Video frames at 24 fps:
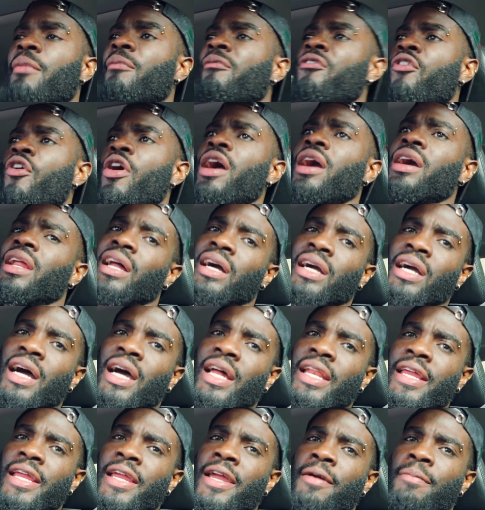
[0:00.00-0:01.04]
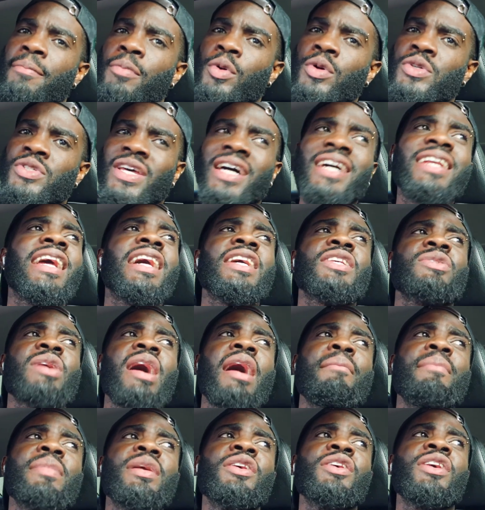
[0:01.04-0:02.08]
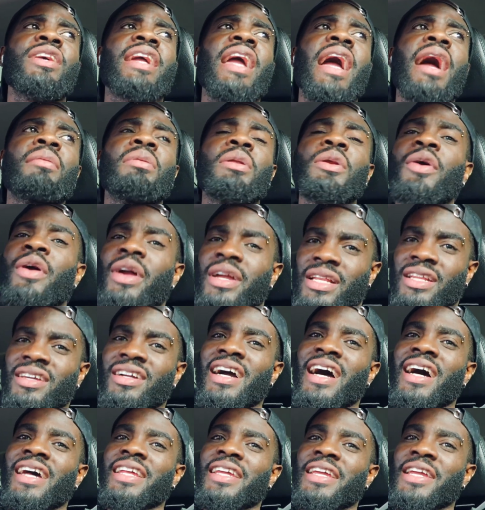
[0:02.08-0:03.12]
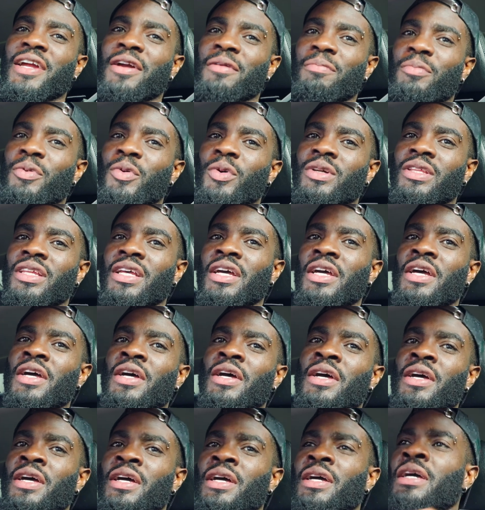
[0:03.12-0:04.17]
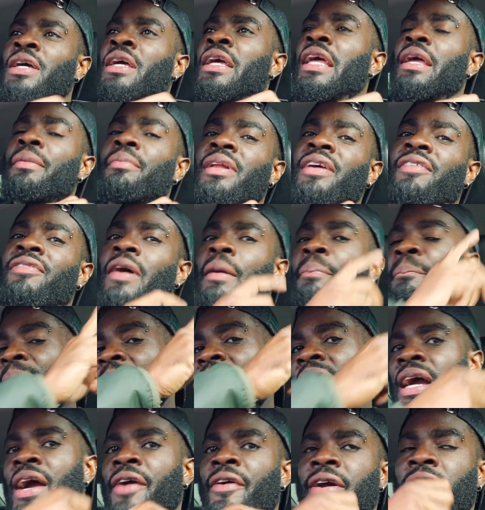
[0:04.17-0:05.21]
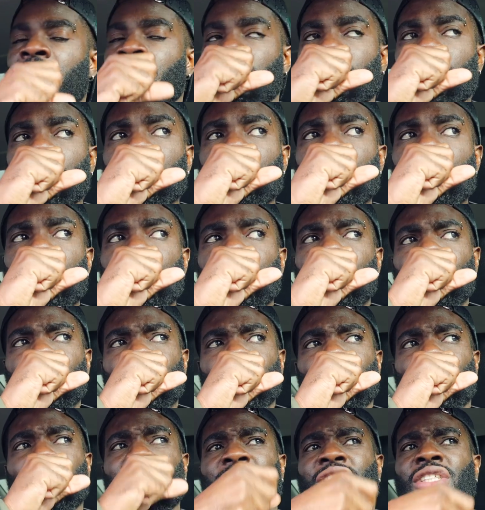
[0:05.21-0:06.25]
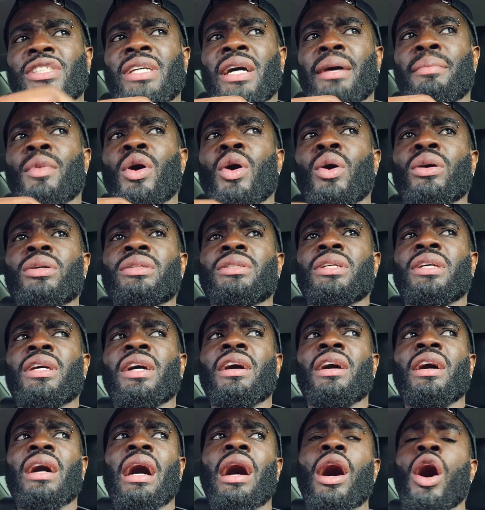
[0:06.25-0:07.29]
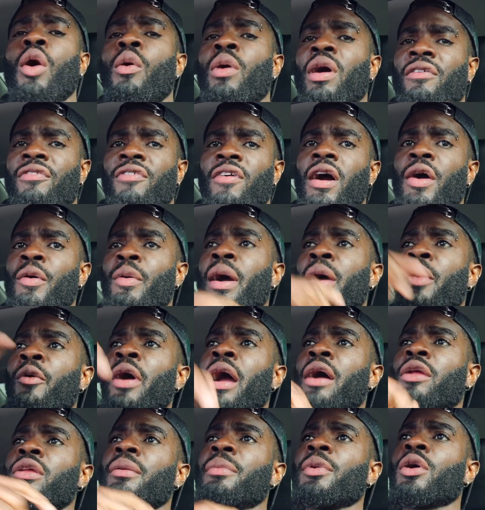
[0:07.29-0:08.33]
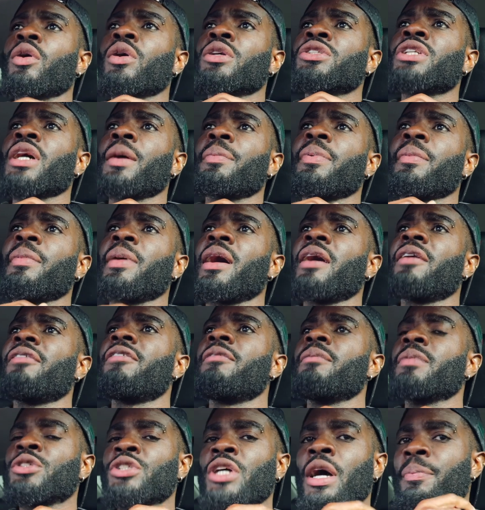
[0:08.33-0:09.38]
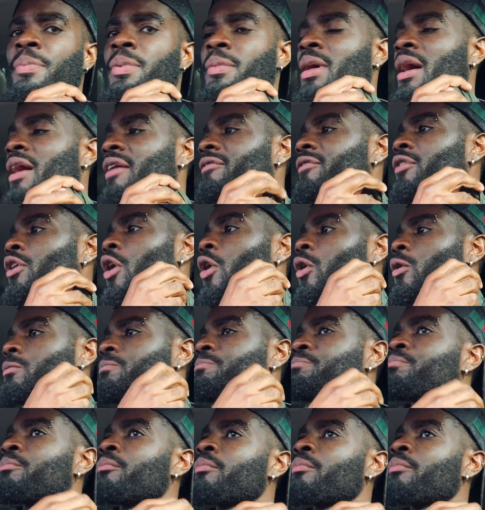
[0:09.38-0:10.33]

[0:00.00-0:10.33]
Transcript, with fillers: I'm 4 o'clock got the airport, so that's why me and him directly got the airport. Him live at Pickering, which is about an hour from right to me can drop him off. I drop him off now.